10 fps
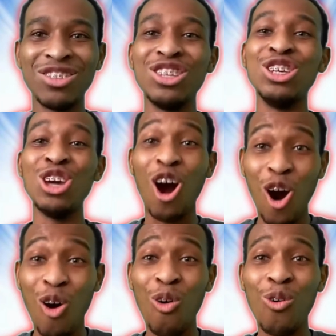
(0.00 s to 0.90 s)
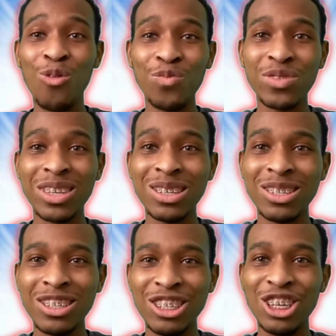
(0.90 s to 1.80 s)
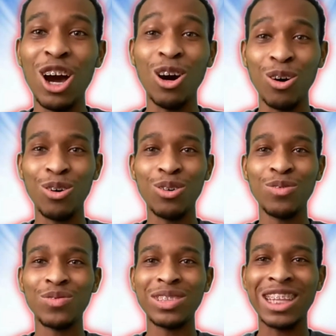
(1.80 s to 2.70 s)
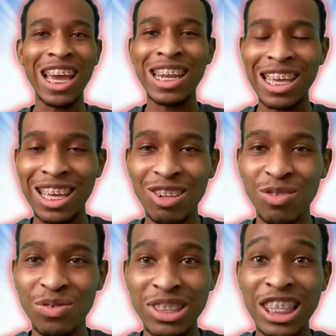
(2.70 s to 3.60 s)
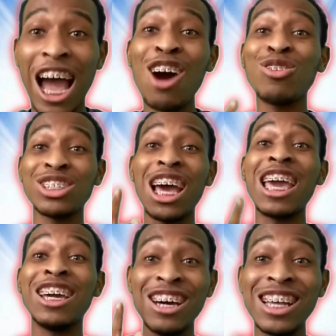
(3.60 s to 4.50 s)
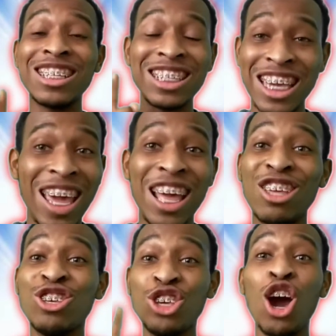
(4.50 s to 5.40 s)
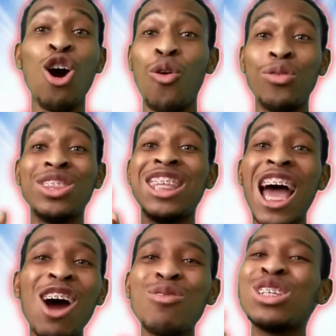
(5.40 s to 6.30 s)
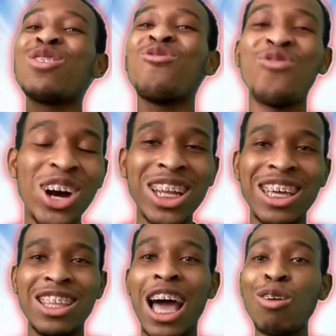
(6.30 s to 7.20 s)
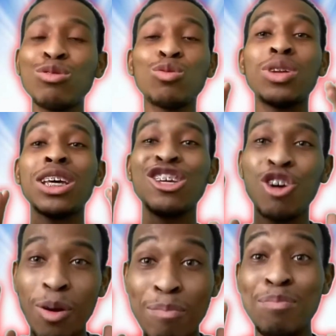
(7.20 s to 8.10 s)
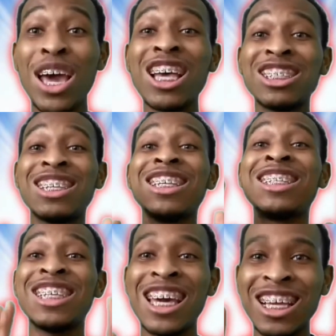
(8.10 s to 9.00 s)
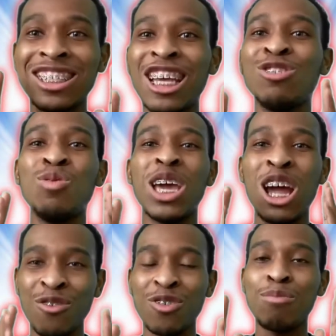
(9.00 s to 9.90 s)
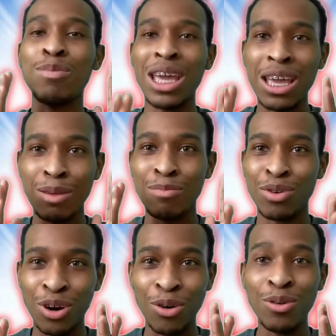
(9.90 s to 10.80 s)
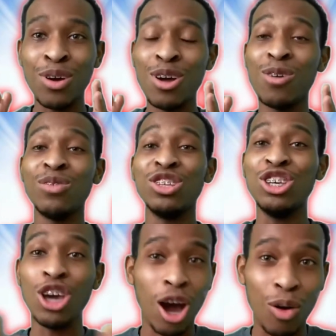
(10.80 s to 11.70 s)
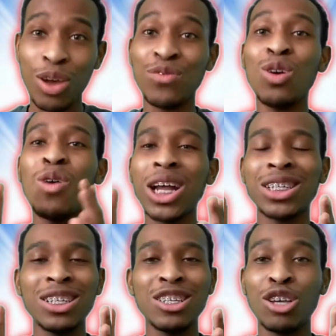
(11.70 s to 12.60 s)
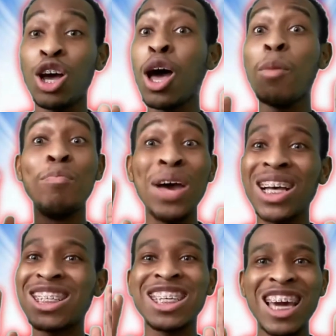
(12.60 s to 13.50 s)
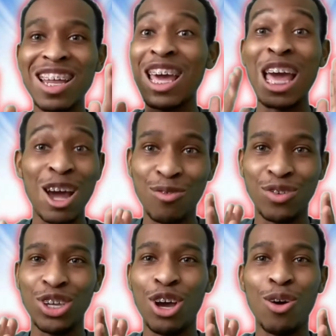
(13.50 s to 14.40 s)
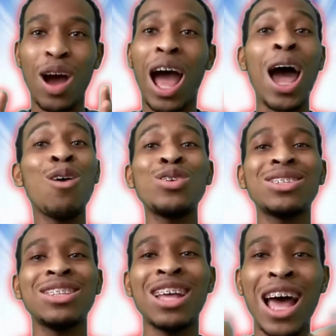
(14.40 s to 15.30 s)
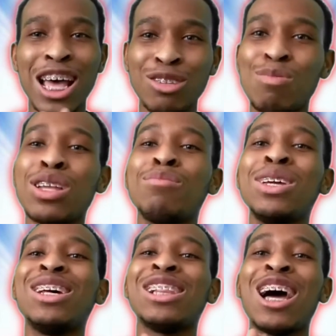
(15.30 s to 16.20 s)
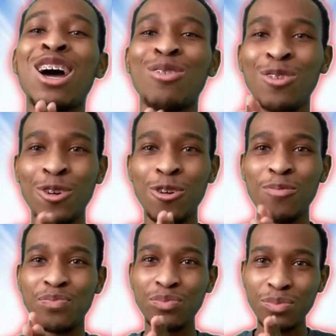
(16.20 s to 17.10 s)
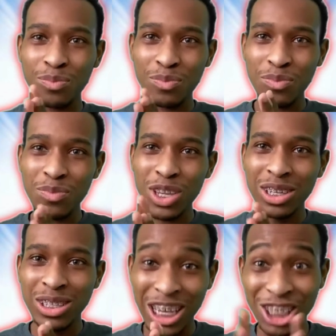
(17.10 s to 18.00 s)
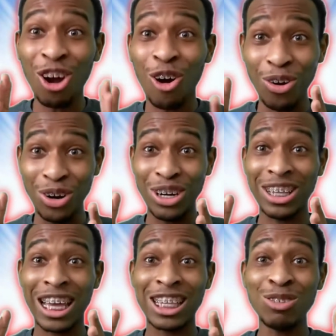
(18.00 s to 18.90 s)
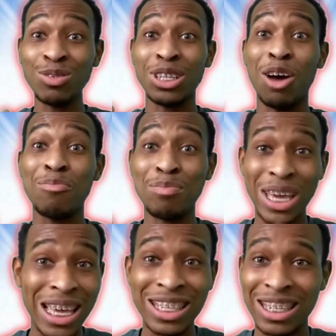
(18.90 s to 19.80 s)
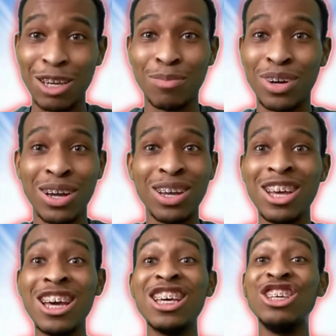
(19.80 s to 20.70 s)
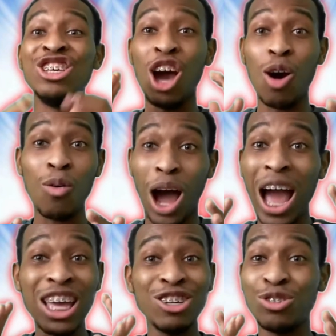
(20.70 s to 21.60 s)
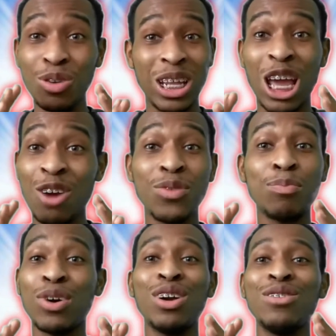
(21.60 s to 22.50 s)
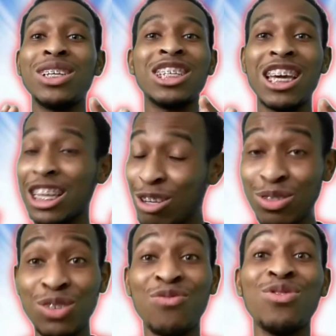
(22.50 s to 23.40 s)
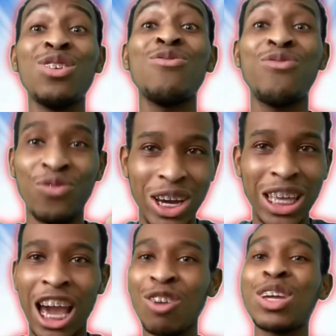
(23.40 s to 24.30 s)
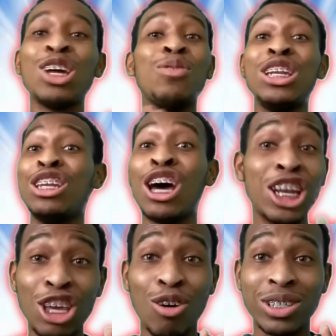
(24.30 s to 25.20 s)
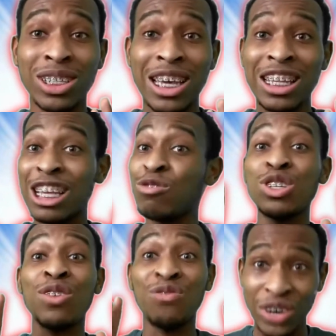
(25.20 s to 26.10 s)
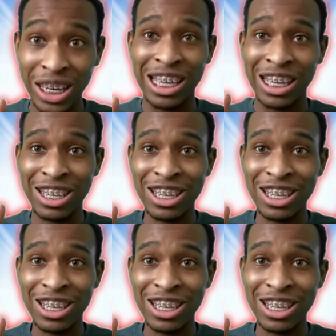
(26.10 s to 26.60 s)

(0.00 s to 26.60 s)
Yo. Yo. Danny, that was a good skit. Yo, that was funny. That was one of your best skits that you ever made, bro. Yo, if you're watching this, best skit ever, yo. I was not expecting me to laugh this hard. Like, this was amazing, bruh. Yo, I enjoyed every part of this skit. This was funny. I don't care what none of y'all say. This was funny.